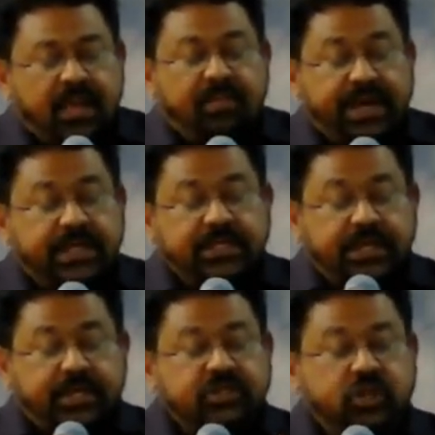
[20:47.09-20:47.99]
But it,
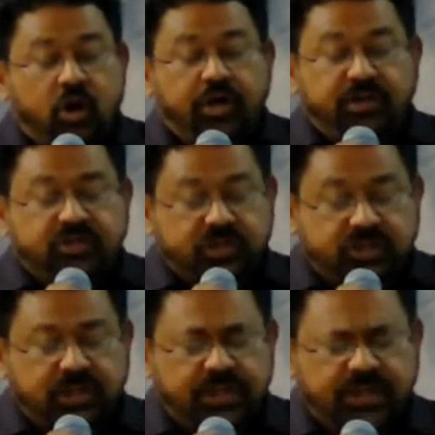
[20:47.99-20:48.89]
it should not
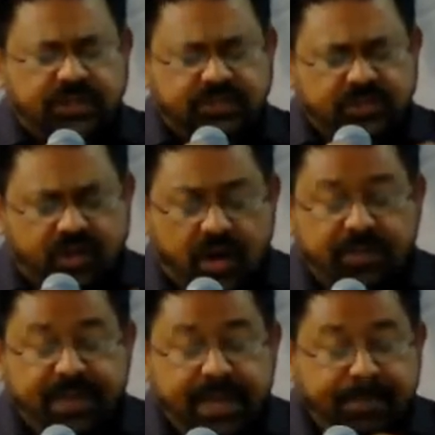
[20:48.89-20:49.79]
it should not
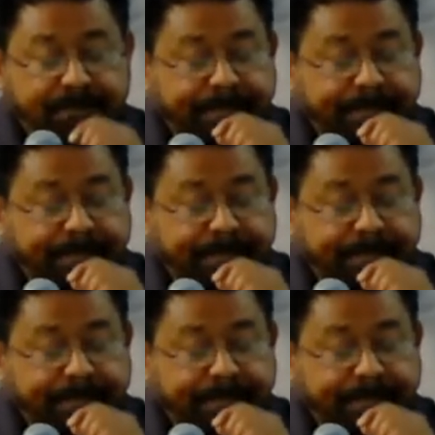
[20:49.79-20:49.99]
be